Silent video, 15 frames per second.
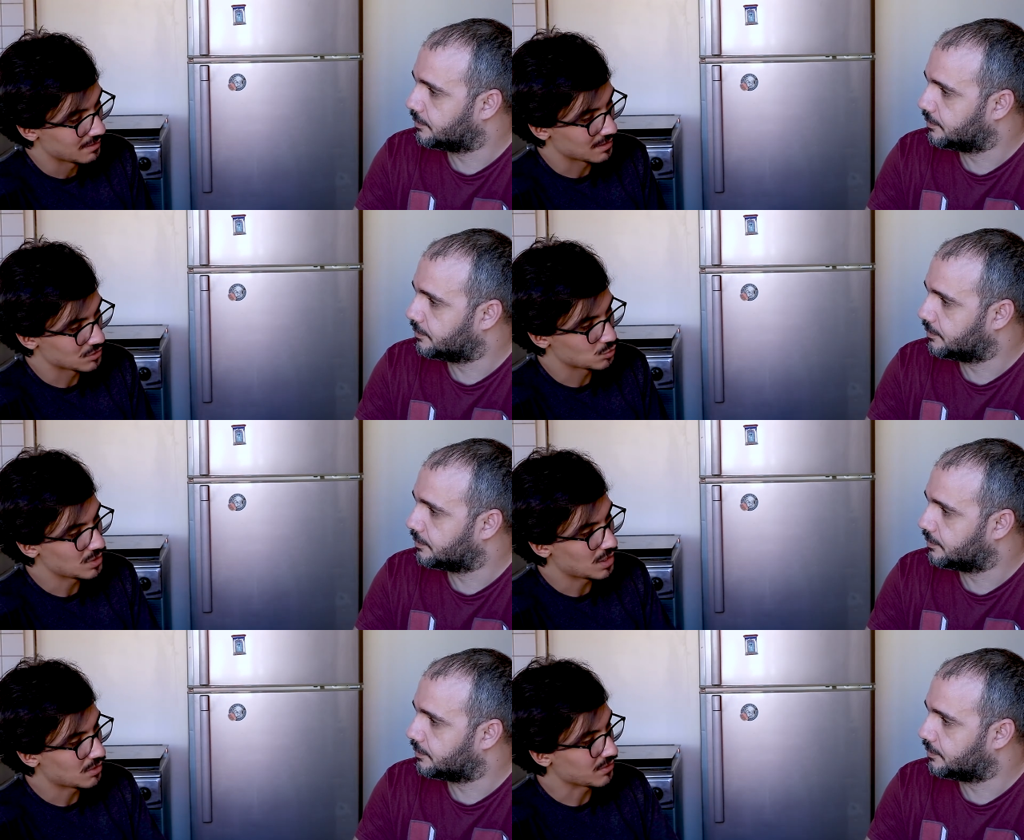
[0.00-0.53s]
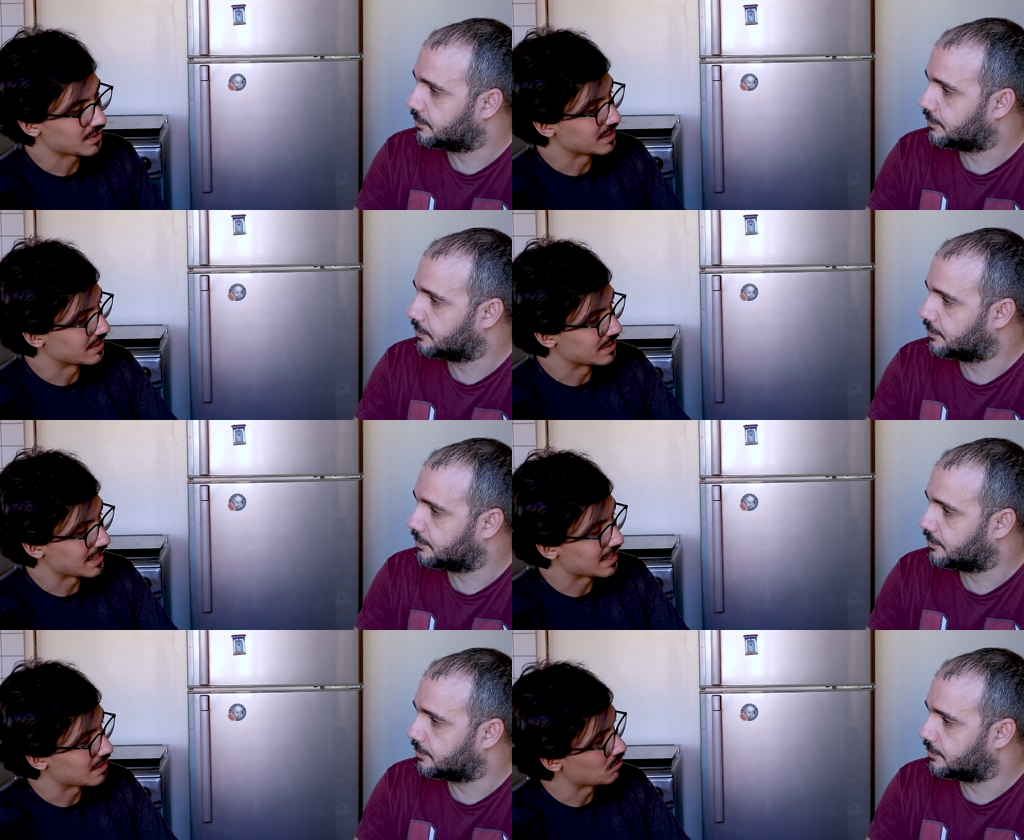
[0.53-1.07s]
Speaker 1: that we are in
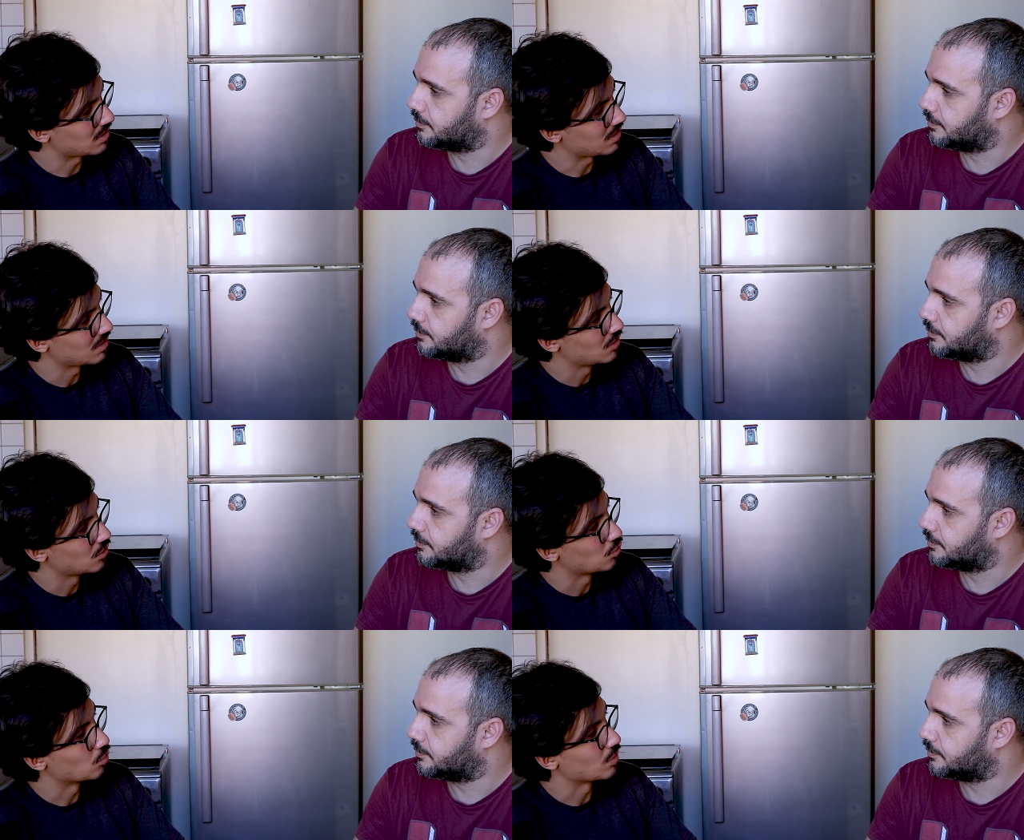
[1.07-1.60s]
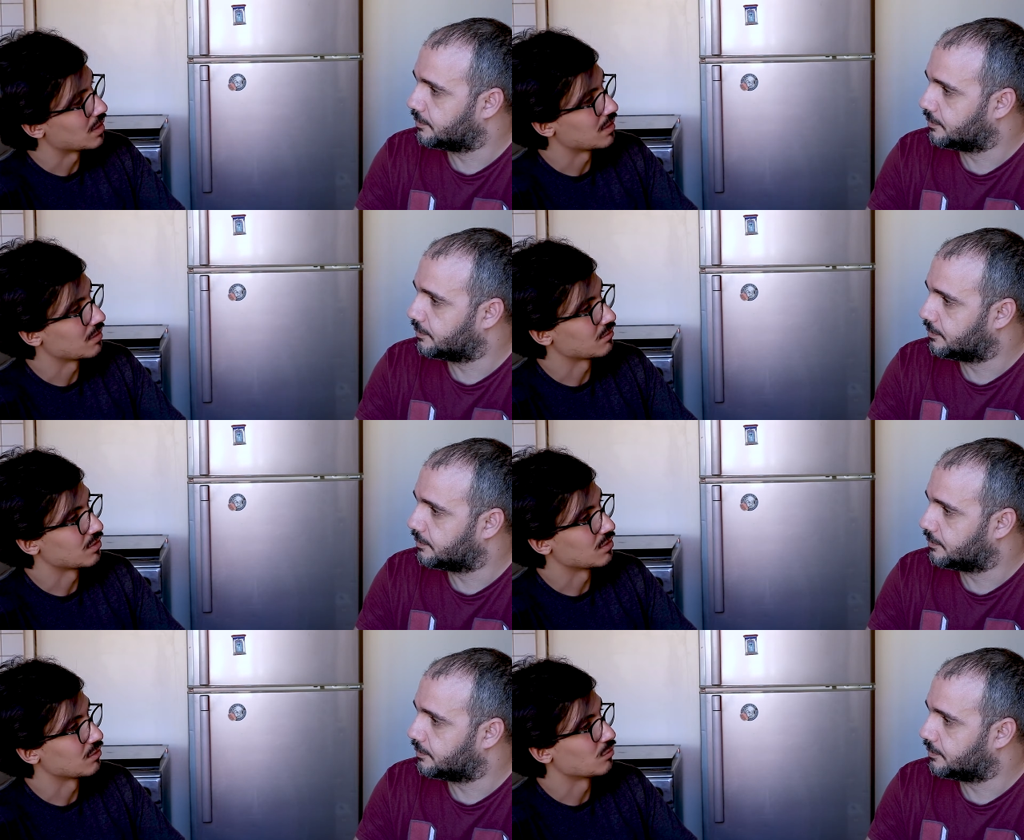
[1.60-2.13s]
an era
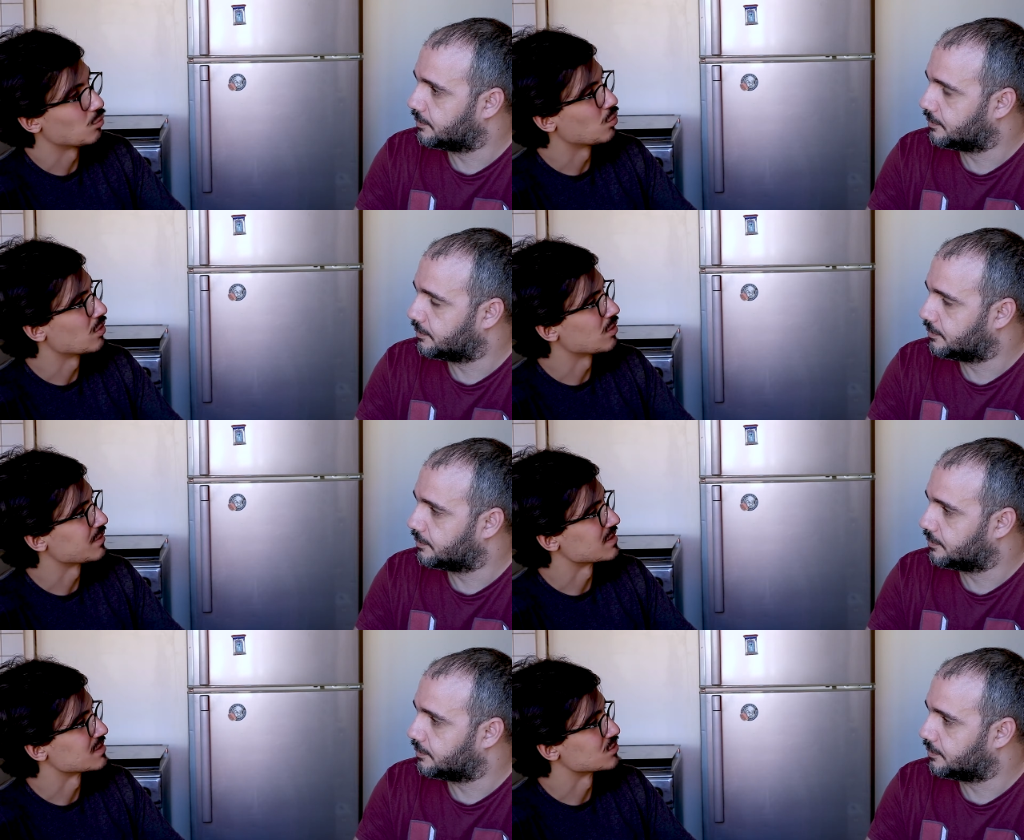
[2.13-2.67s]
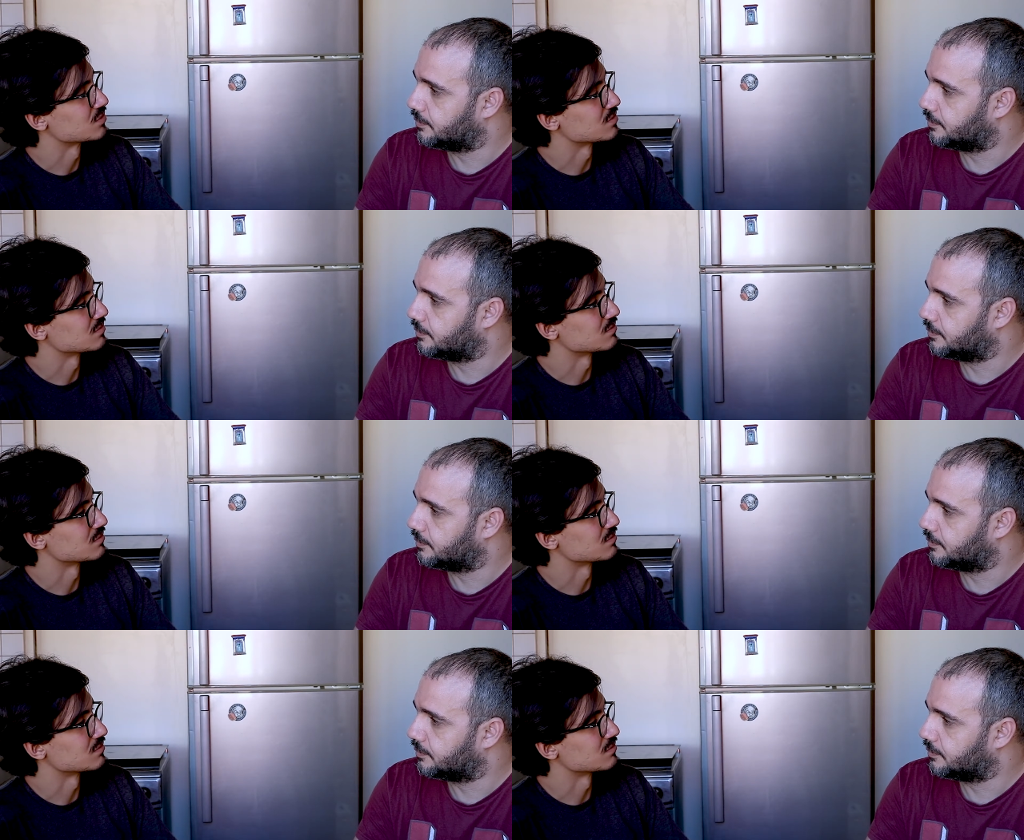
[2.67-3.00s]
where you know the world is